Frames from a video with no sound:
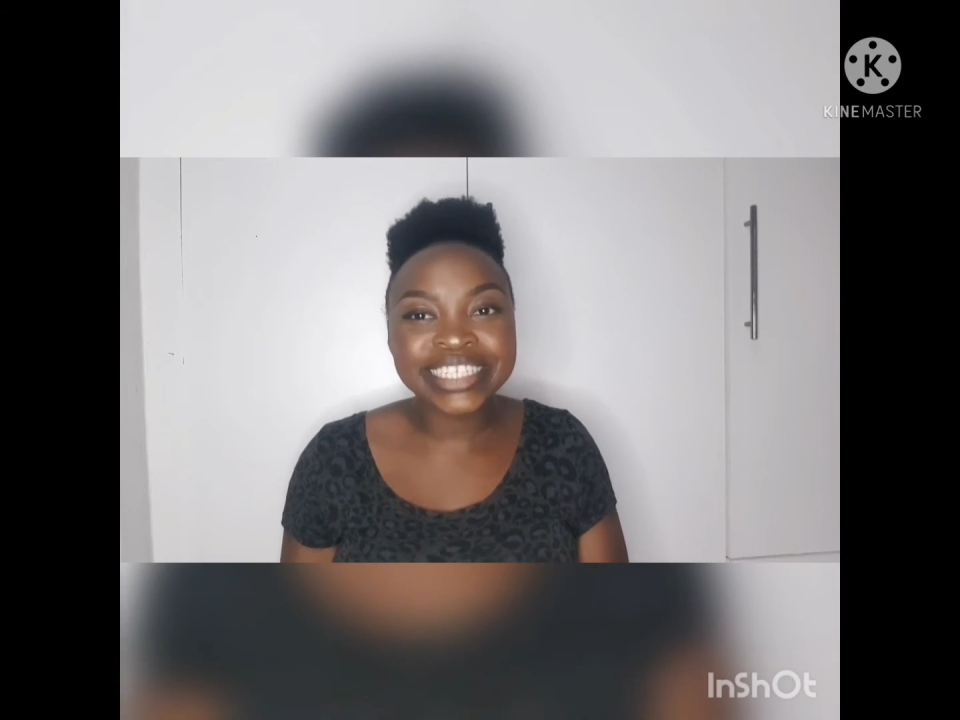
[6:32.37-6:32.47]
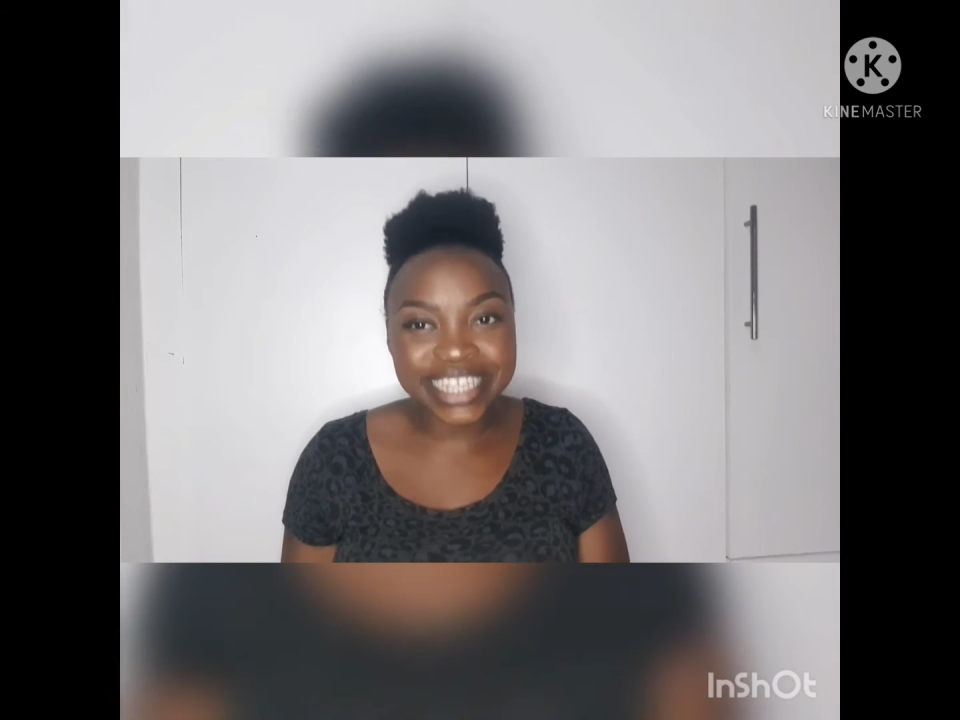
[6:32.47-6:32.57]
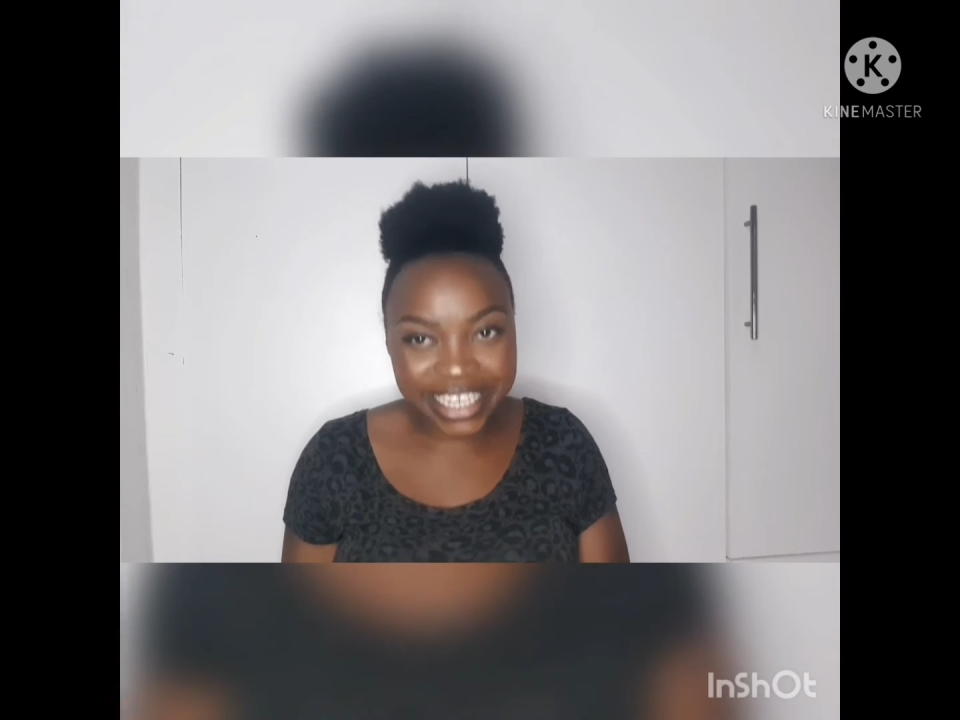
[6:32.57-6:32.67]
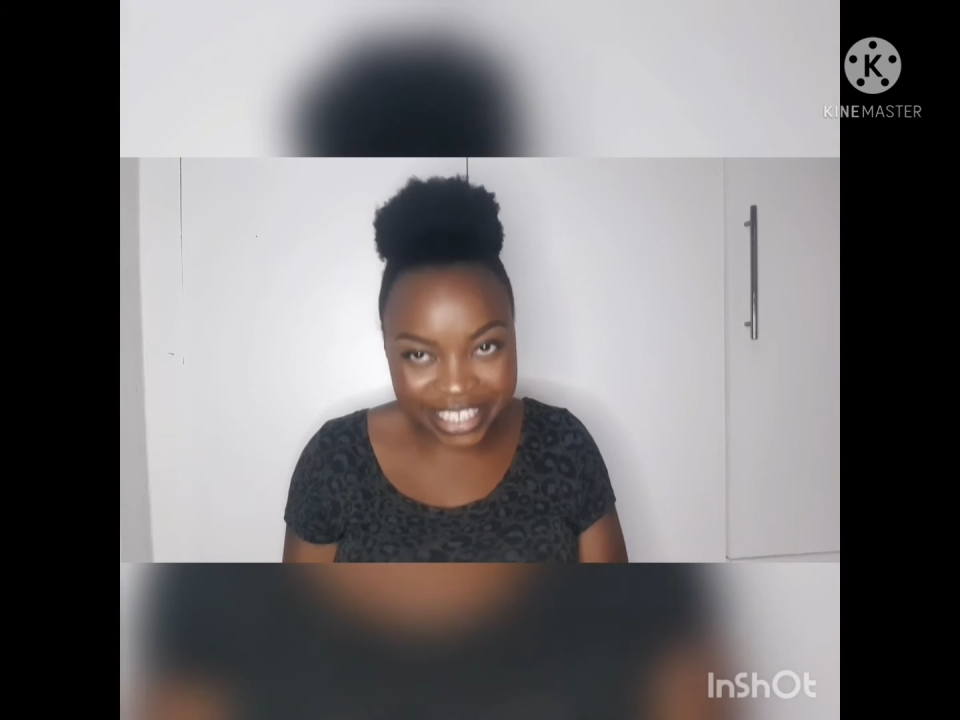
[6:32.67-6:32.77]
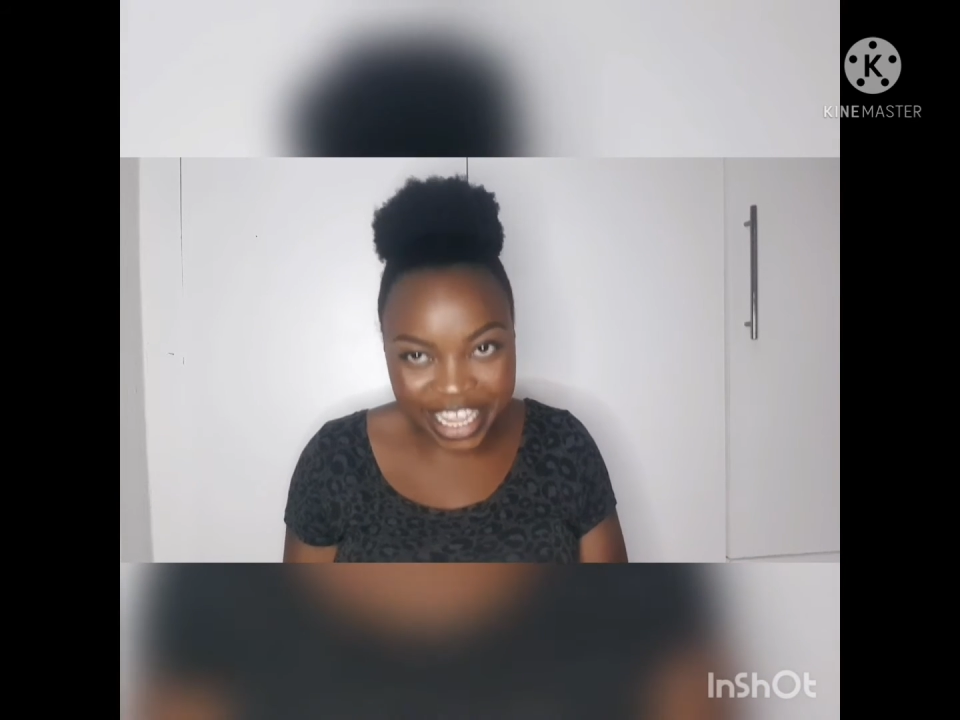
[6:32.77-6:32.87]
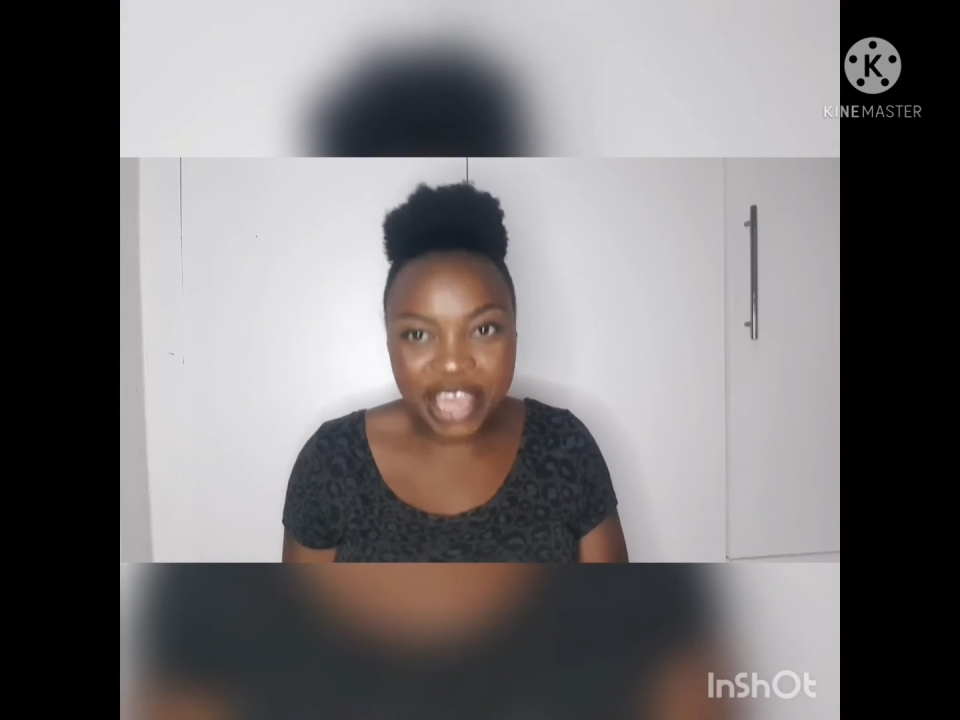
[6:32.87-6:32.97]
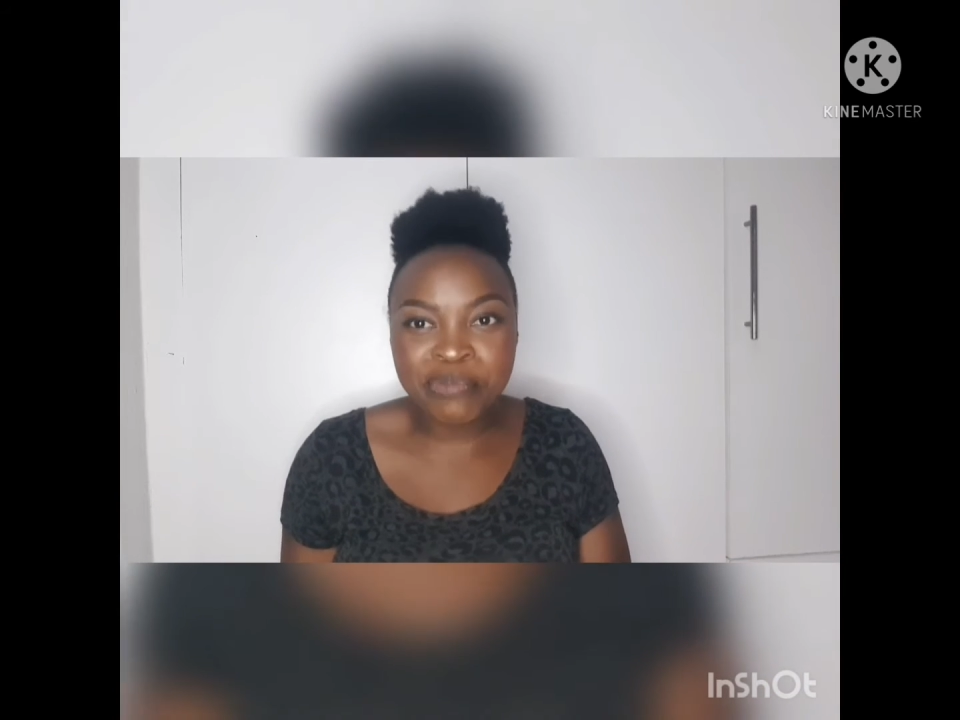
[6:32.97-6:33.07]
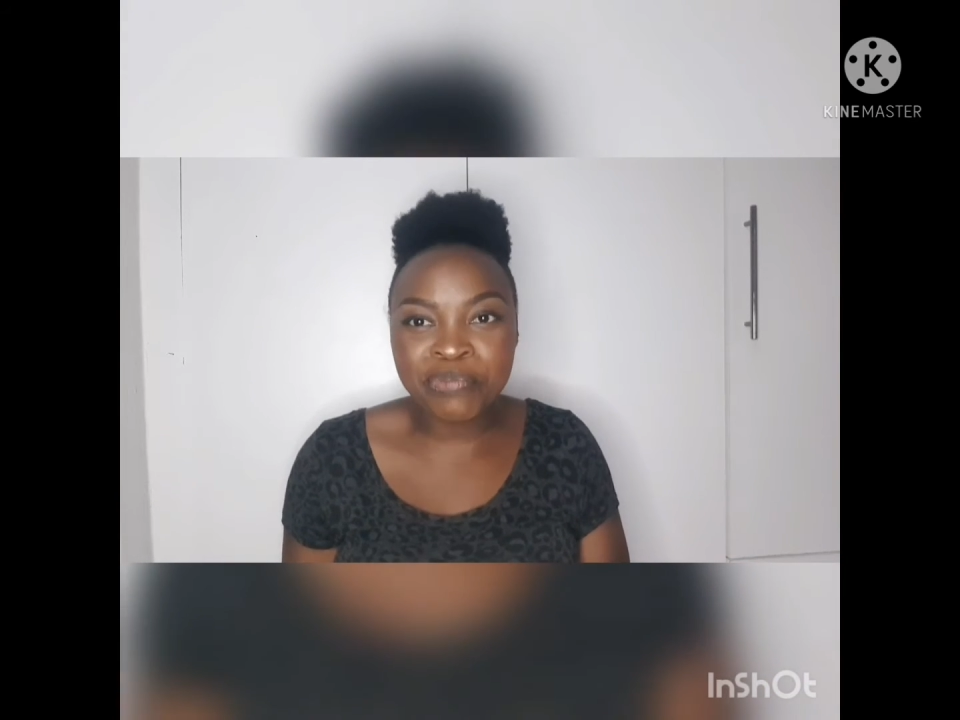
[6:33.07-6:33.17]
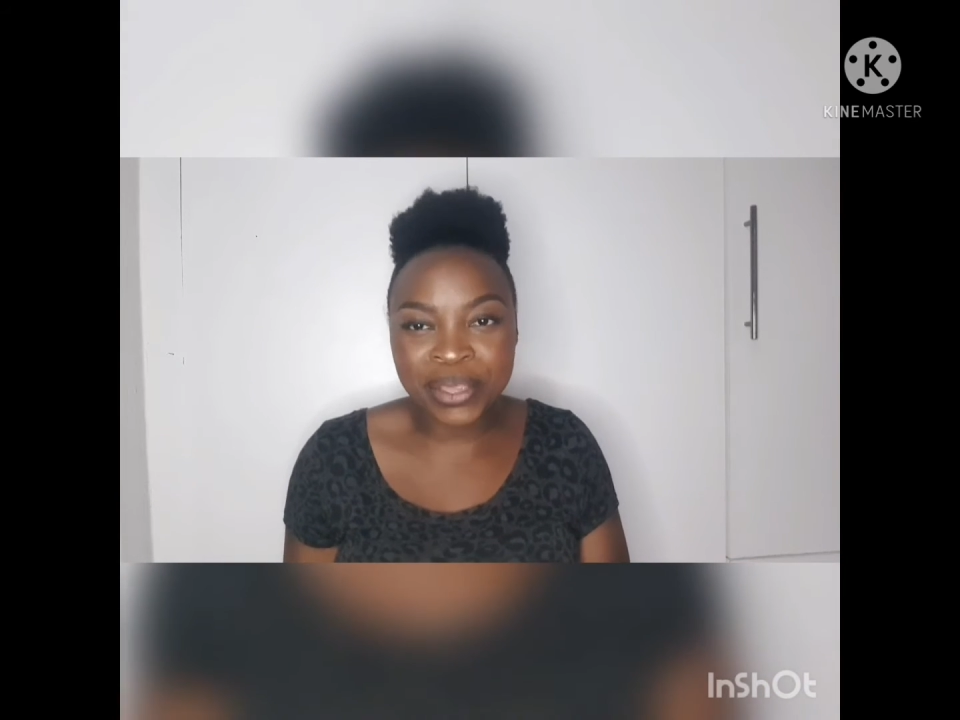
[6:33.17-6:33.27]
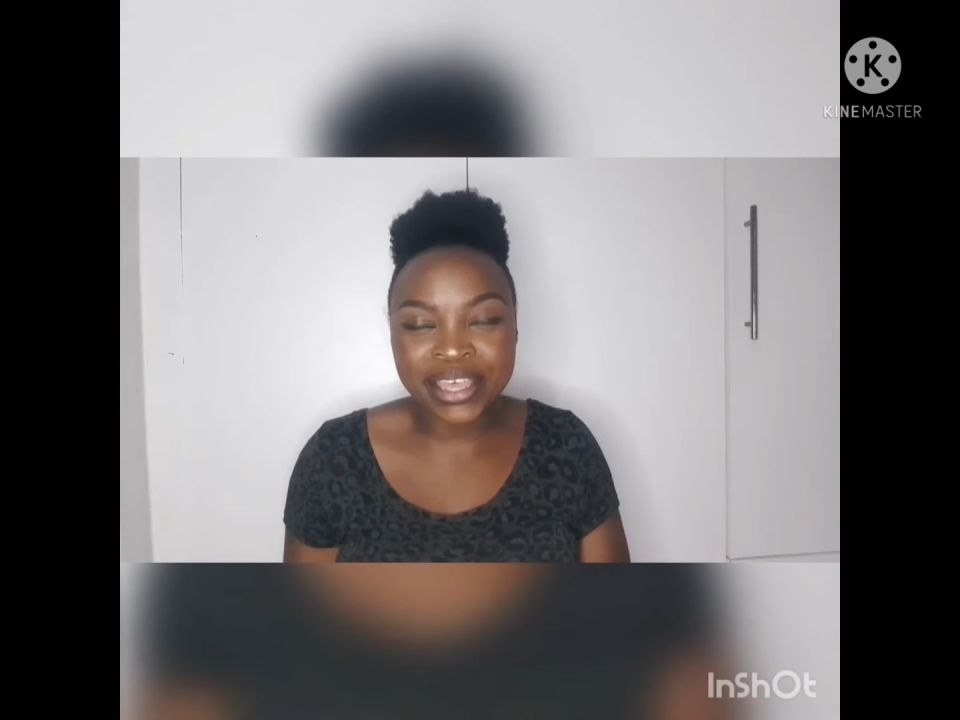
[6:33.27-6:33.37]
the tip.